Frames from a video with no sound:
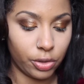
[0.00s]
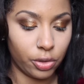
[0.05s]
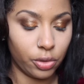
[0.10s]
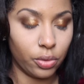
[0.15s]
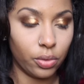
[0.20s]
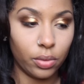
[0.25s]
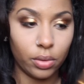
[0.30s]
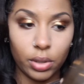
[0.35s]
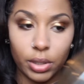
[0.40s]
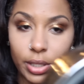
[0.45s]

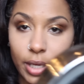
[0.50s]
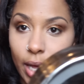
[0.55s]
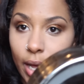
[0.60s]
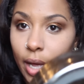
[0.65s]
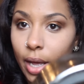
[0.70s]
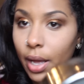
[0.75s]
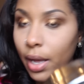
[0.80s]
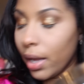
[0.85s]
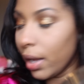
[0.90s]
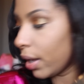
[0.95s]
to,
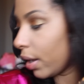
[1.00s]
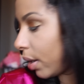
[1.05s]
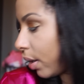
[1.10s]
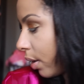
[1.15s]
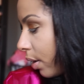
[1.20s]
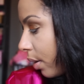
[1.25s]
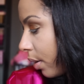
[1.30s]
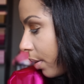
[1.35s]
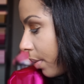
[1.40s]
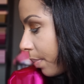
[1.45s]

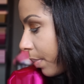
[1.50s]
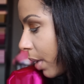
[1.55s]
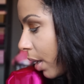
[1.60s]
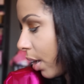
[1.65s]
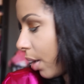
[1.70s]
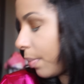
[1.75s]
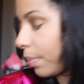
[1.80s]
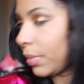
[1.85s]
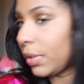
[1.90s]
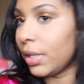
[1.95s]
yum,
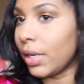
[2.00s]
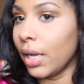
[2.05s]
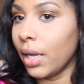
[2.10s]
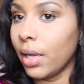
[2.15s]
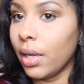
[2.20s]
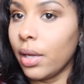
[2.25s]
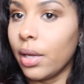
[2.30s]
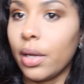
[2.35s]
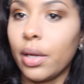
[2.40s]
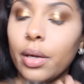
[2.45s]
um,
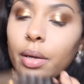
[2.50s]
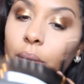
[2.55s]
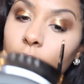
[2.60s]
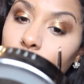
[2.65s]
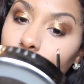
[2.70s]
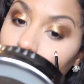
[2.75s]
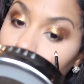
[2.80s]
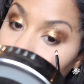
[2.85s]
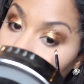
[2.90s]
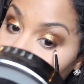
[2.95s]

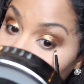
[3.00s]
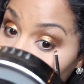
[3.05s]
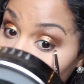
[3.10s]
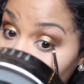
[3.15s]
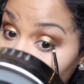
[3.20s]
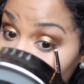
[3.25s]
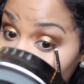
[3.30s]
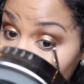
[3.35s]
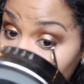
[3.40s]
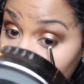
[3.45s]
yum.
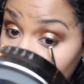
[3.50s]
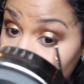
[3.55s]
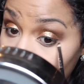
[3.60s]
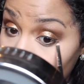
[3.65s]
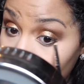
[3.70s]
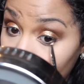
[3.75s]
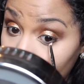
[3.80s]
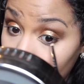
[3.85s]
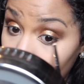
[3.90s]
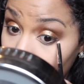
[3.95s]

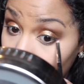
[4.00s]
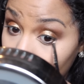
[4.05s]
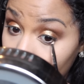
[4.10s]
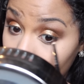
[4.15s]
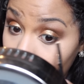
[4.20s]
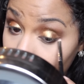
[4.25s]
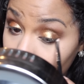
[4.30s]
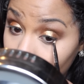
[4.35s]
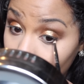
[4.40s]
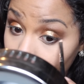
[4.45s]
It,
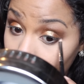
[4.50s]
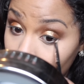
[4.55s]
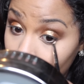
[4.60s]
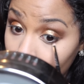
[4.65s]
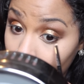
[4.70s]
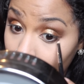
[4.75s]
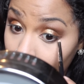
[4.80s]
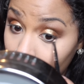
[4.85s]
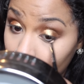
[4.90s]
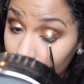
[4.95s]
um, yum,
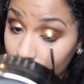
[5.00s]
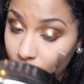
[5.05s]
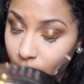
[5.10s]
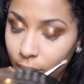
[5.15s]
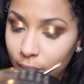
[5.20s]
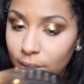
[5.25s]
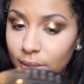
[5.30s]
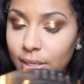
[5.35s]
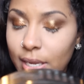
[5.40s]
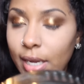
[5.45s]
yum.
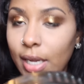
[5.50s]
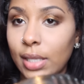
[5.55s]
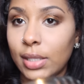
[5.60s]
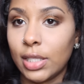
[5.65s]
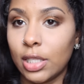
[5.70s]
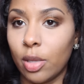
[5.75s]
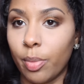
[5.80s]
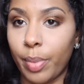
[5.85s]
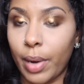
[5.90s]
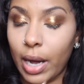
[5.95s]
And take it
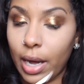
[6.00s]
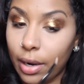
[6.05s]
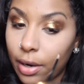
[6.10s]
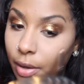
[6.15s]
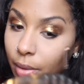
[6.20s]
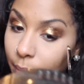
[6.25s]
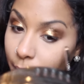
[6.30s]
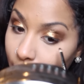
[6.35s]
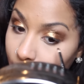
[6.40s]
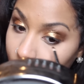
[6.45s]
to the
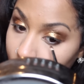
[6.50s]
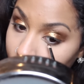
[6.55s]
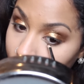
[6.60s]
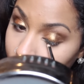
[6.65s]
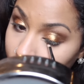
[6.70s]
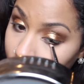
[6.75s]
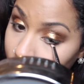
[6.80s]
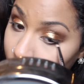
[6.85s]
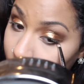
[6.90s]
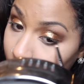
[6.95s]
bottom
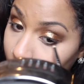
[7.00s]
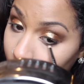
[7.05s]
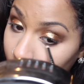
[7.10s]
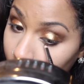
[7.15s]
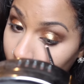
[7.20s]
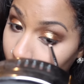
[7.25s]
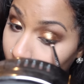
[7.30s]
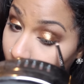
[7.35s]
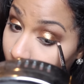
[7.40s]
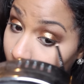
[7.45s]
of
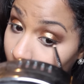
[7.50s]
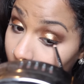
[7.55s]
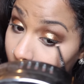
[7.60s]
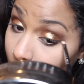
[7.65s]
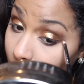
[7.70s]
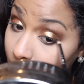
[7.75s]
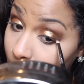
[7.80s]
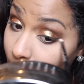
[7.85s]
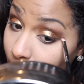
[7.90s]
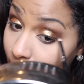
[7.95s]

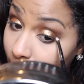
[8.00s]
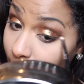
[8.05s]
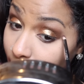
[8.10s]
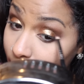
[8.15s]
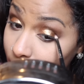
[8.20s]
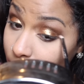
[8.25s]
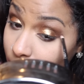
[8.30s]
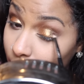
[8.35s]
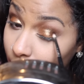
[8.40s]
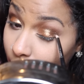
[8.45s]
your
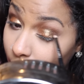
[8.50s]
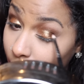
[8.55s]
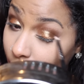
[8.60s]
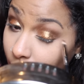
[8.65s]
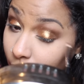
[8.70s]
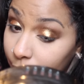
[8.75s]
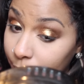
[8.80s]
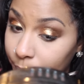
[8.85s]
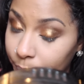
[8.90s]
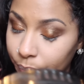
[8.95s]

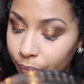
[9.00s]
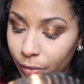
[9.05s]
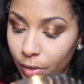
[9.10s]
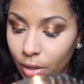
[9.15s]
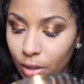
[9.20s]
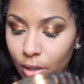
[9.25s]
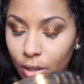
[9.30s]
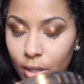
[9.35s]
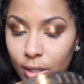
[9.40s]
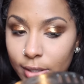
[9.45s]
eyeshadow
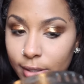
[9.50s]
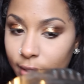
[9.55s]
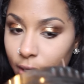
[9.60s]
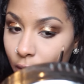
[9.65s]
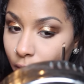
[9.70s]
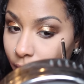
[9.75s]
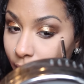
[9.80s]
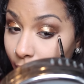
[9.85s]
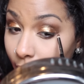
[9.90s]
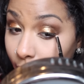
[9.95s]

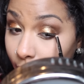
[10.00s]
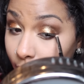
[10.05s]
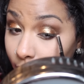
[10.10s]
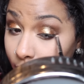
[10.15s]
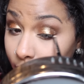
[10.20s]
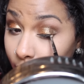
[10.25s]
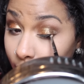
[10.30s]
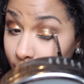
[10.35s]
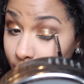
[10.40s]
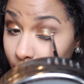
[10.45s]
so that
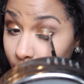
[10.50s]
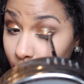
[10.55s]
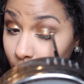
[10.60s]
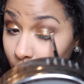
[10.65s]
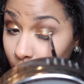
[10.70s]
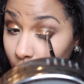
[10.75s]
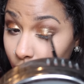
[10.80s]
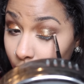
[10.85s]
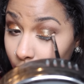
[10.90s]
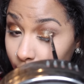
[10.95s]
it
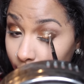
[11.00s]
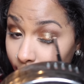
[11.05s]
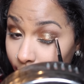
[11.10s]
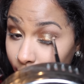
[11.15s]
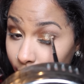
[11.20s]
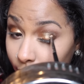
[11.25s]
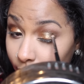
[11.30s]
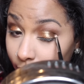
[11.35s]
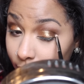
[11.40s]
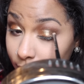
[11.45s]
doesn't look
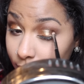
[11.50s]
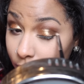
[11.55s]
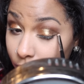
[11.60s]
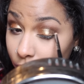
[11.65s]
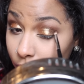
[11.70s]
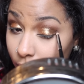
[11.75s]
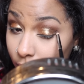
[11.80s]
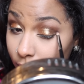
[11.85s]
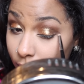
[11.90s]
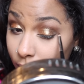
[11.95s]
like it's
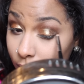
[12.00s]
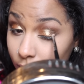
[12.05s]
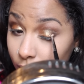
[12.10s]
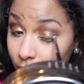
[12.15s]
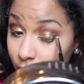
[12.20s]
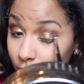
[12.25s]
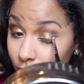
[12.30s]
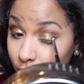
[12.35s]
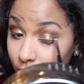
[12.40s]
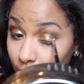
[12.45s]
just
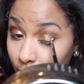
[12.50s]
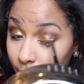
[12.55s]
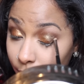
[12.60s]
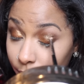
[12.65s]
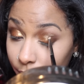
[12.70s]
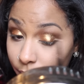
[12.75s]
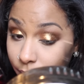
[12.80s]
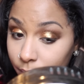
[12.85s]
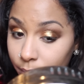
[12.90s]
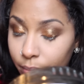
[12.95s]

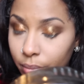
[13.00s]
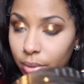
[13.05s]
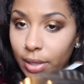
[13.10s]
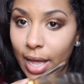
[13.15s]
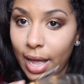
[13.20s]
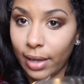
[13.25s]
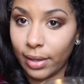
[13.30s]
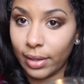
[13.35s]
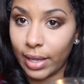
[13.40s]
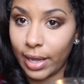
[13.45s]
some
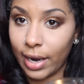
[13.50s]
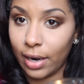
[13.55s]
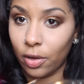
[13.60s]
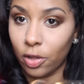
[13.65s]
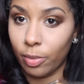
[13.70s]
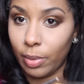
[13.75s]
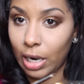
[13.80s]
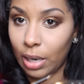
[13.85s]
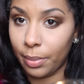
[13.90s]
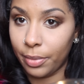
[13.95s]
black line on
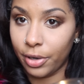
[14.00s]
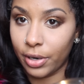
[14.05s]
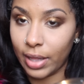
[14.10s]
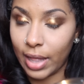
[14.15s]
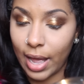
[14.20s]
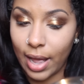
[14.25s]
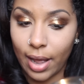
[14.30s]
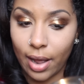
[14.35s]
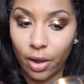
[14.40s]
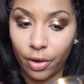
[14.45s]
the bottom of your
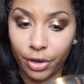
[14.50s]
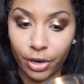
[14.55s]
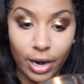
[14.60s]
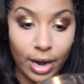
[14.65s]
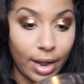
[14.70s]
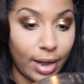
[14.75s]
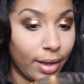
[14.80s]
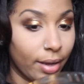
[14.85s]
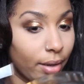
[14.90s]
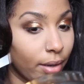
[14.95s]
eye, on your
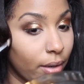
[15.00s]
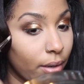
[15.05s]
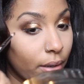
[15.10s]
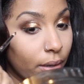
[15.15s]
eye.